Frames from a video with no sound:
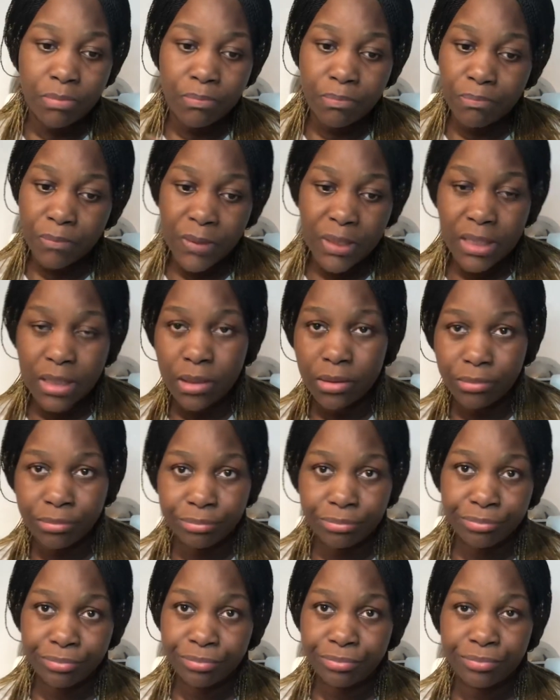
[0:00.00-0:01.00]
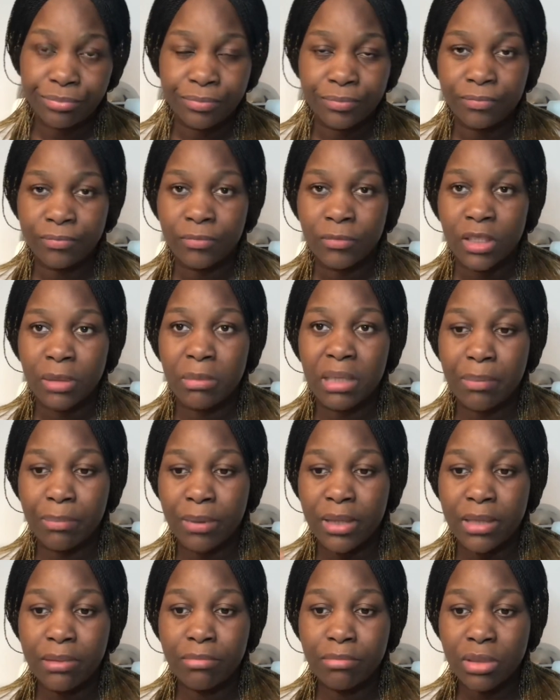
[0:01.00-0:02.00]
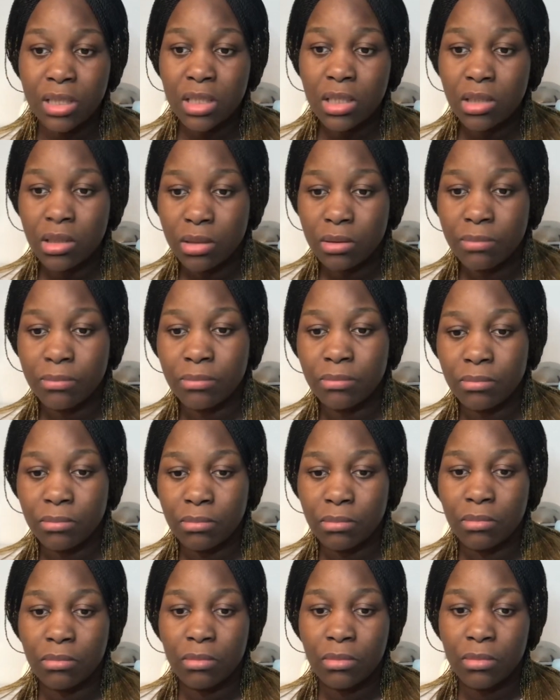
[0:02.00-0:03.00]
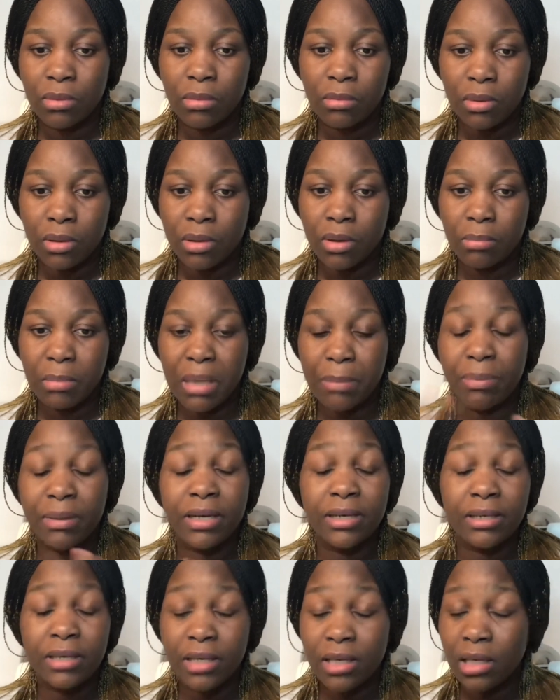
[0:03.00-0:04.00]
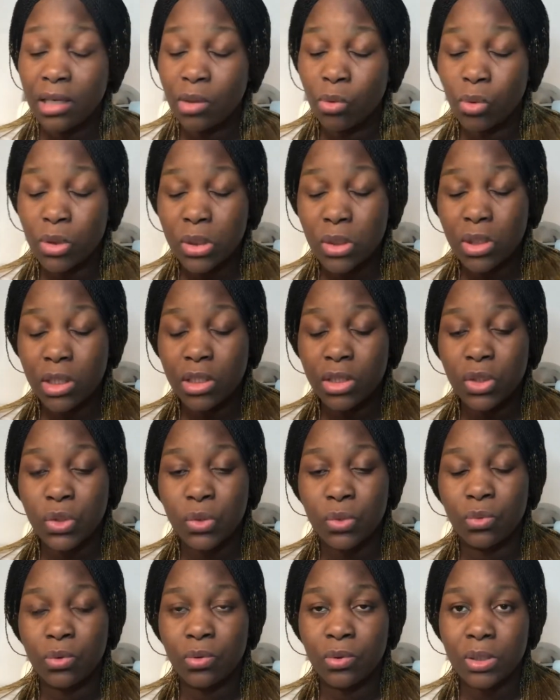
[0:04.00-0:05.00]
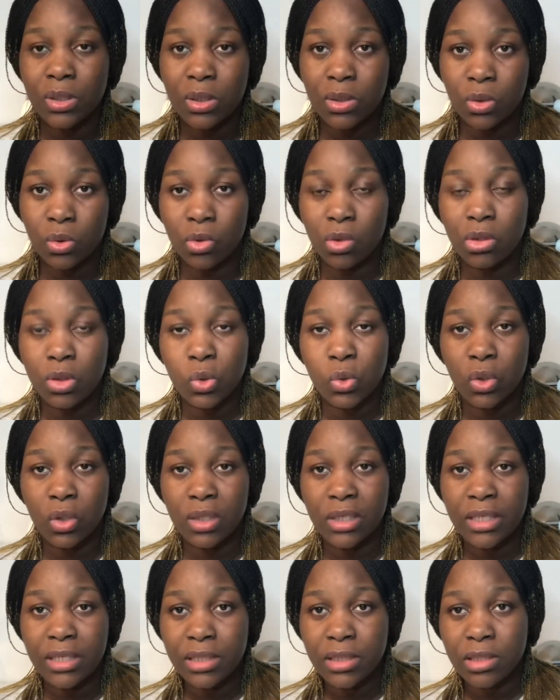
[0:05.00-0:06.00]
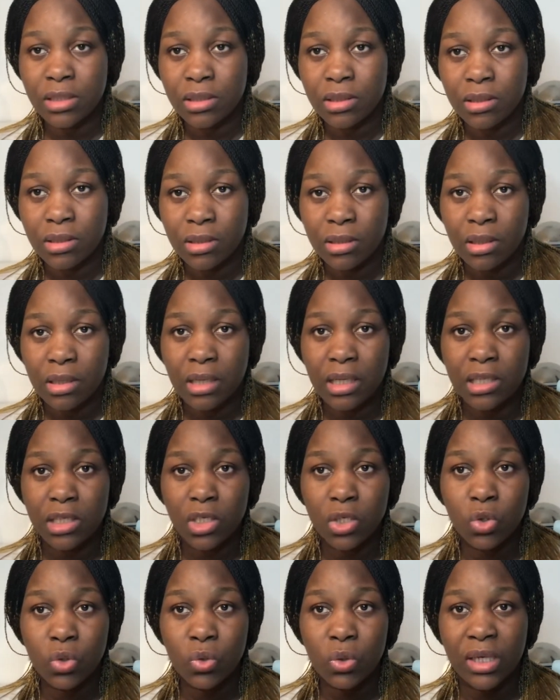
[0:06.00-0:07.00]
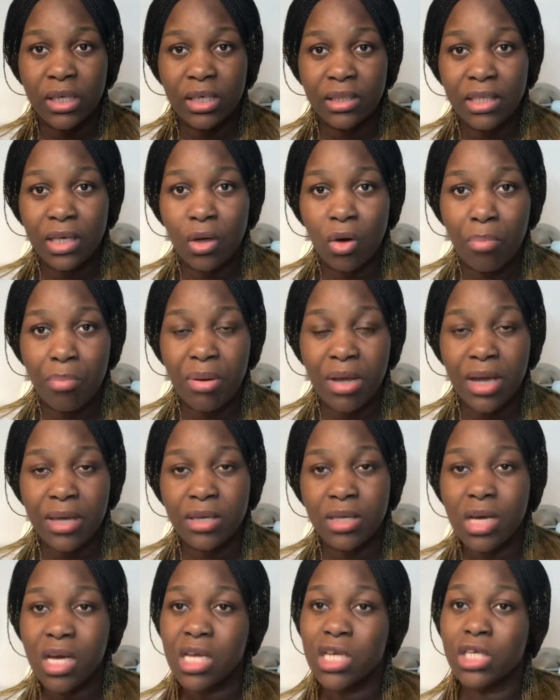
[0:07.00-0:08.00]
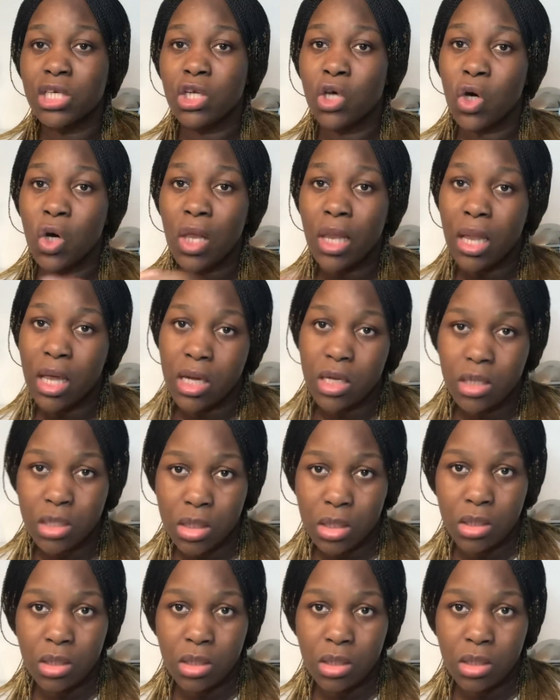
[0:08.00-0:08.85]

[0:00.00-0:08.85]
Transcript: C. My plan B, my plan A was to go to Holland and do another Aupair year in Holland.